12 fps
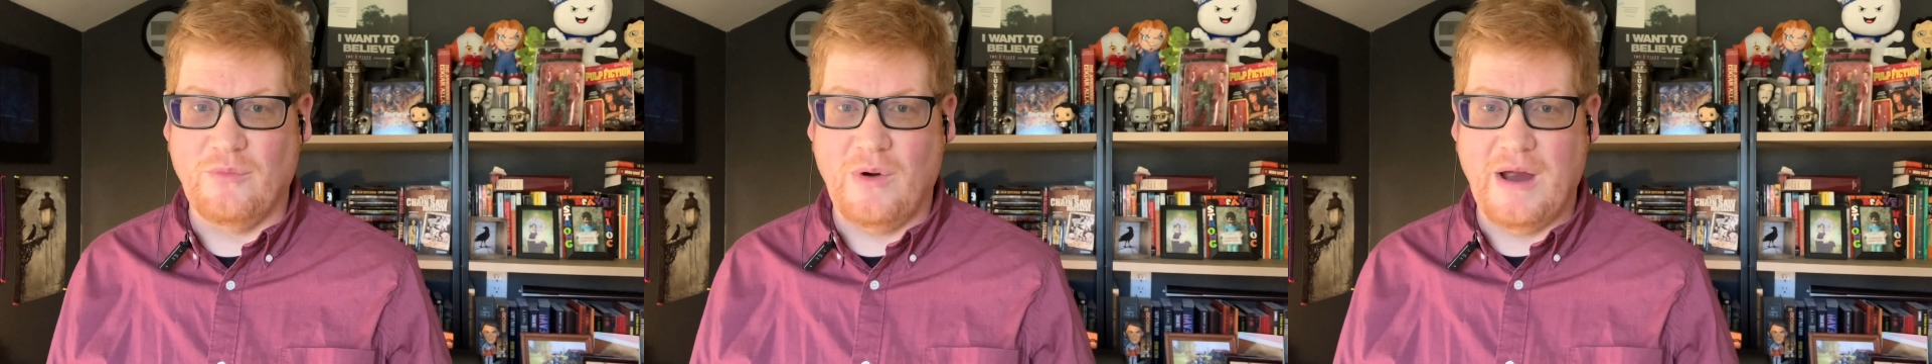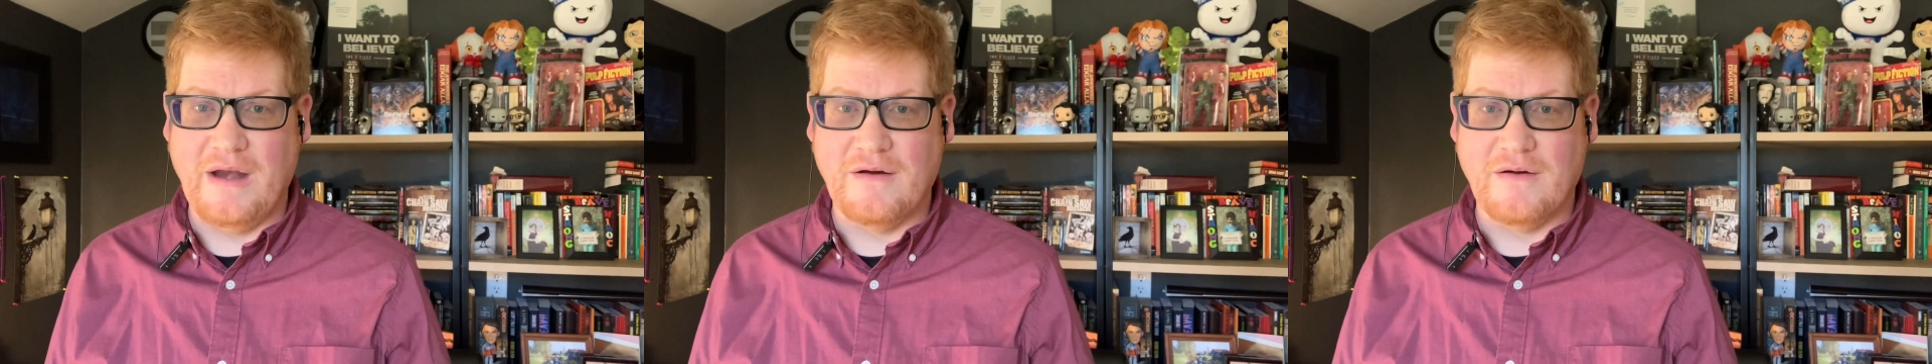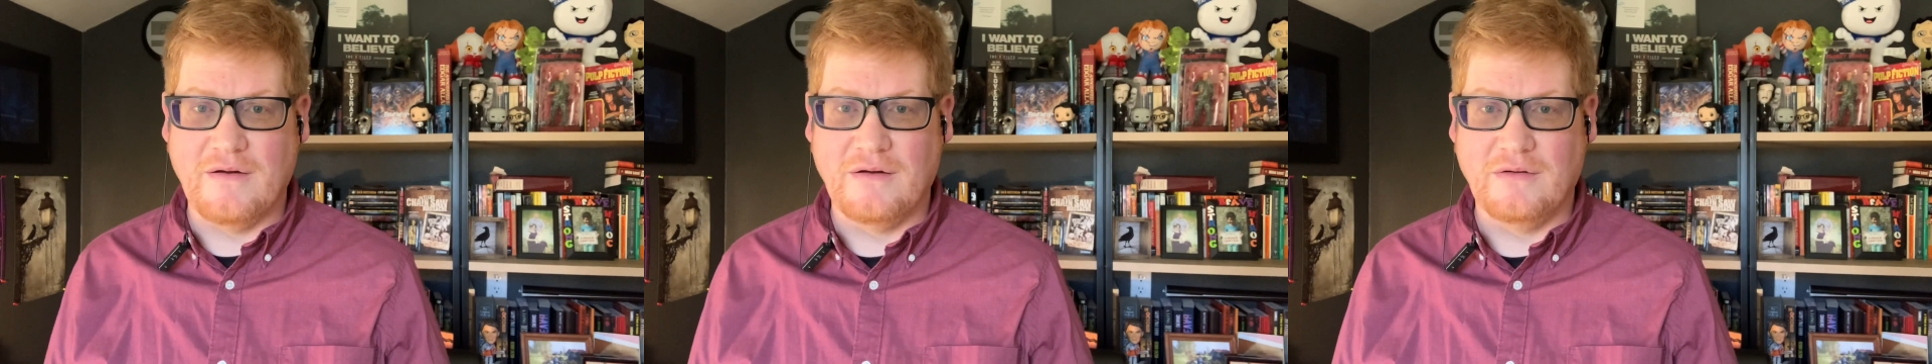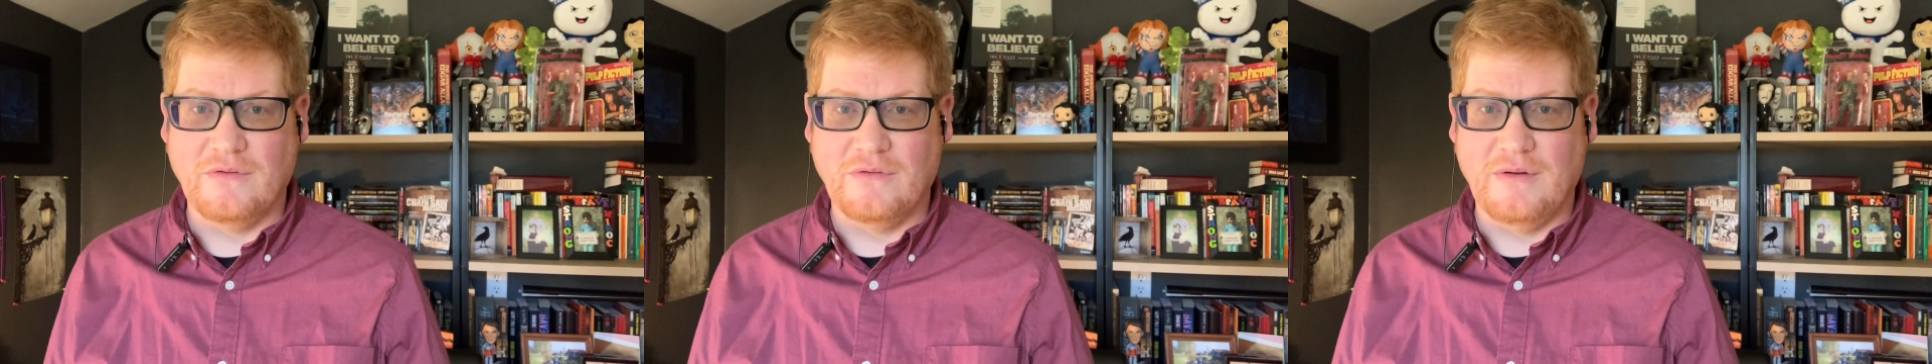wider
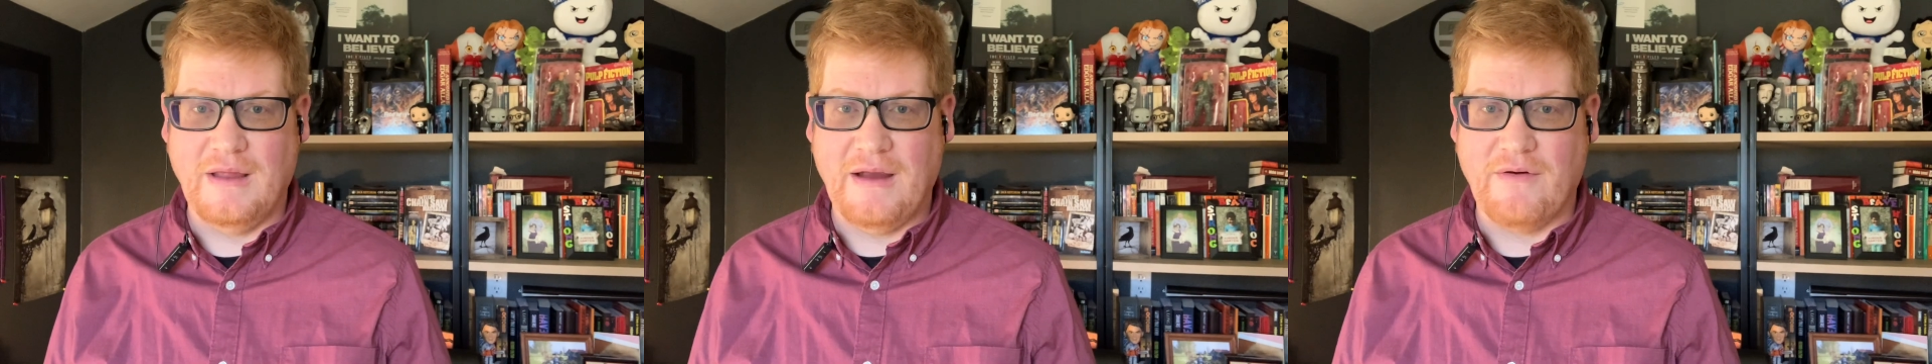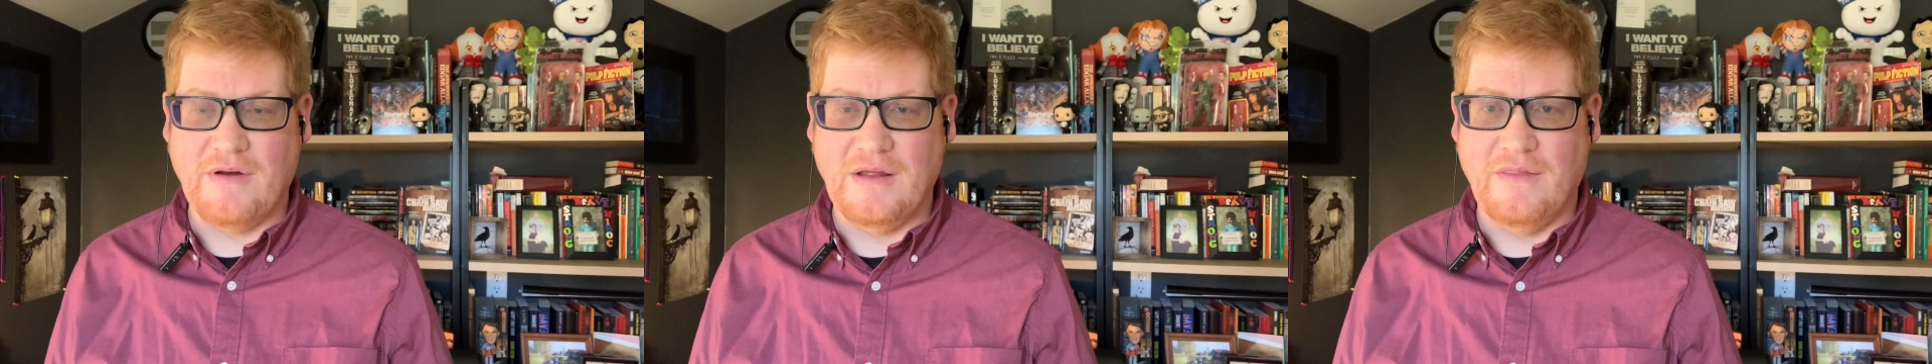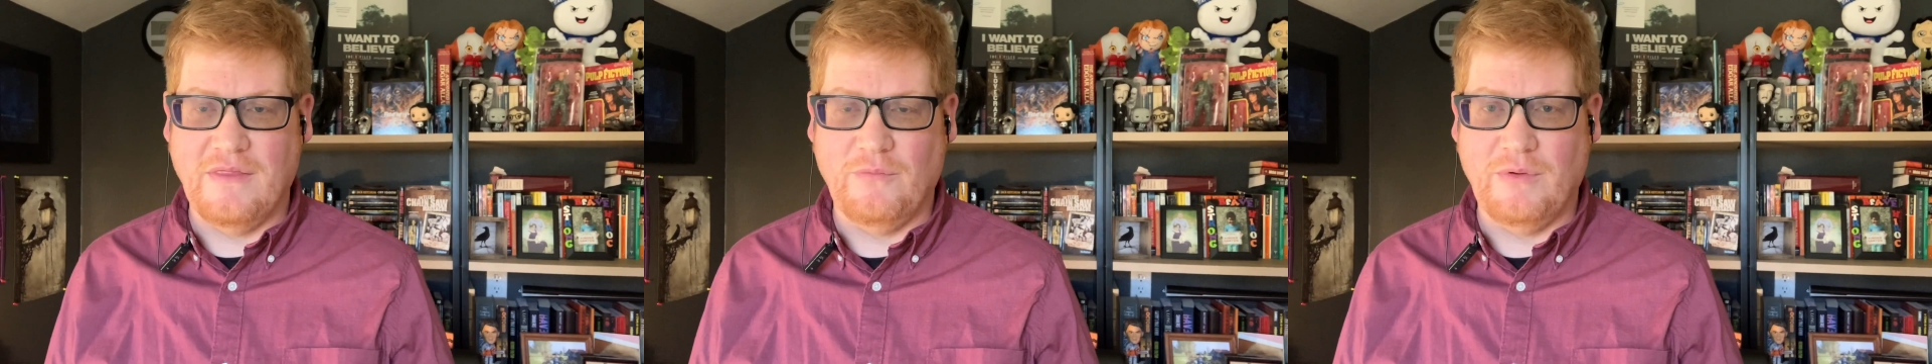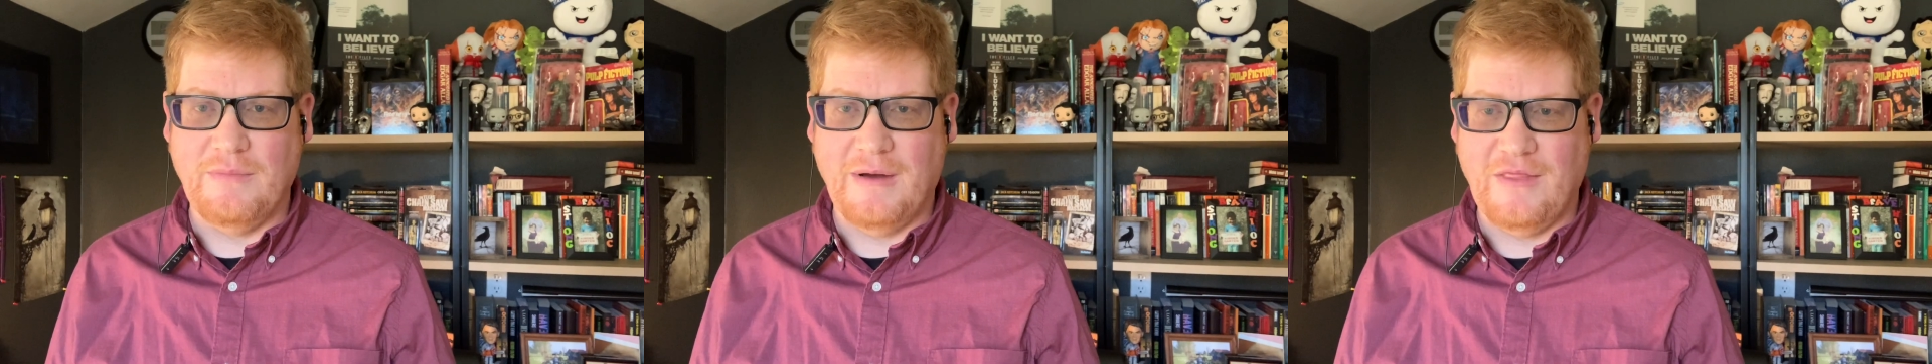area than
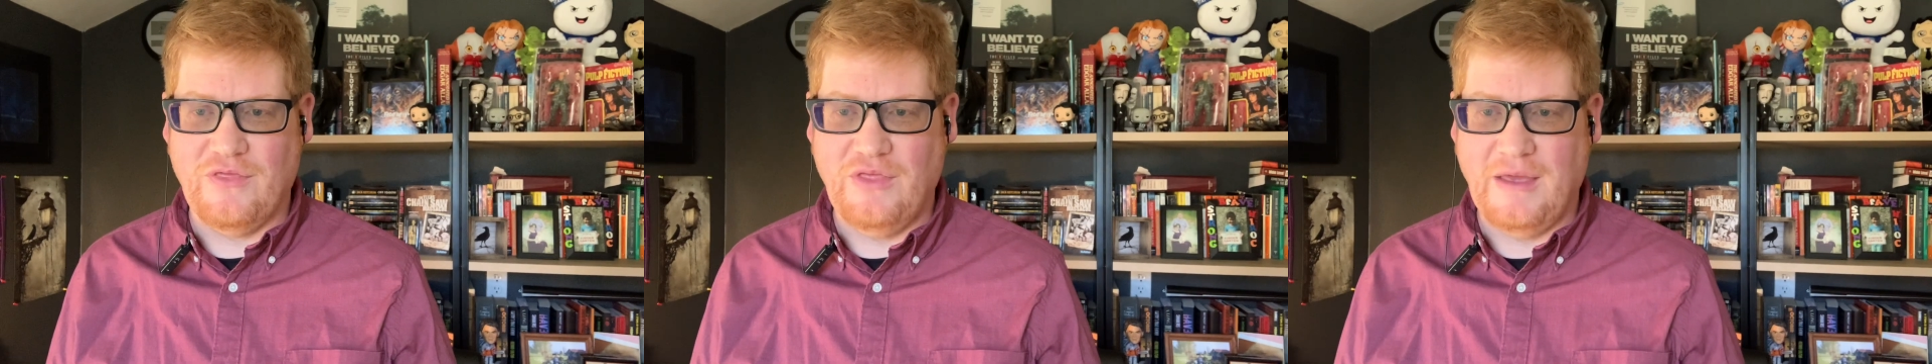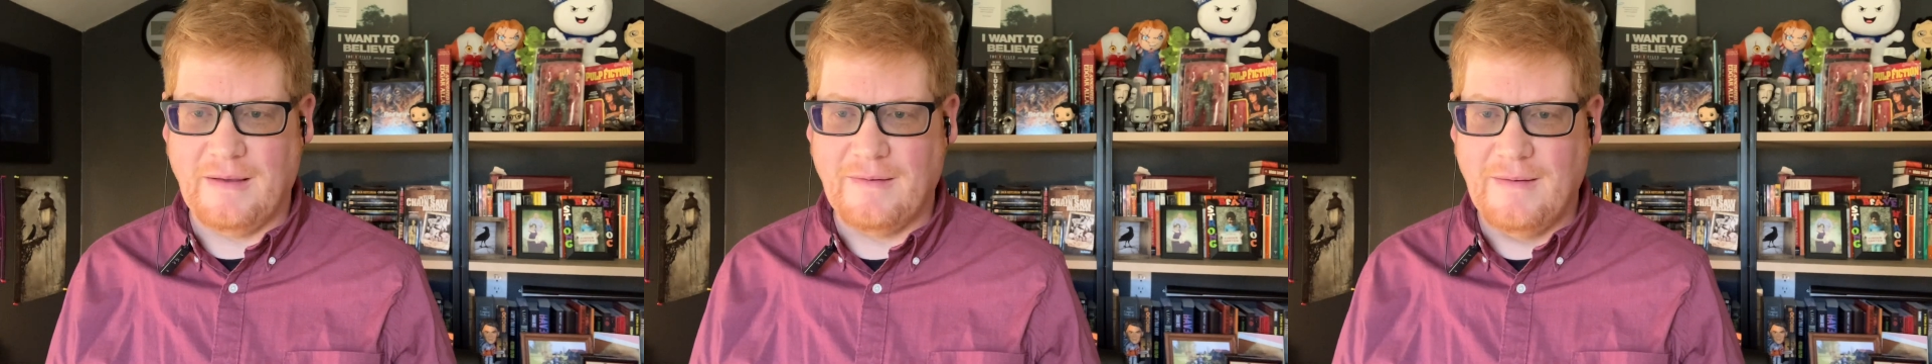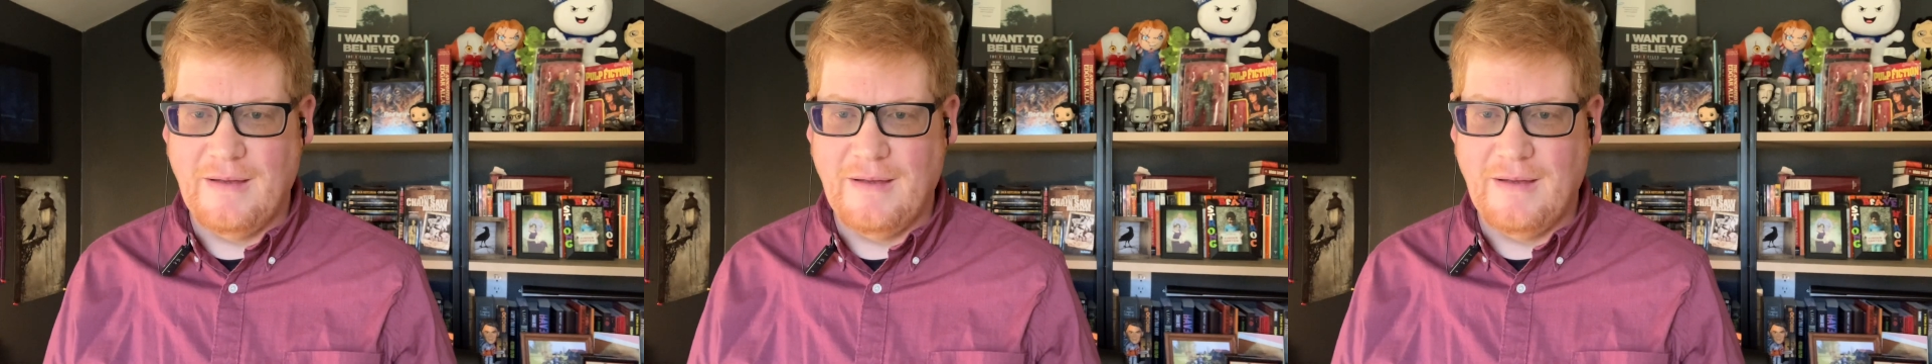we might think.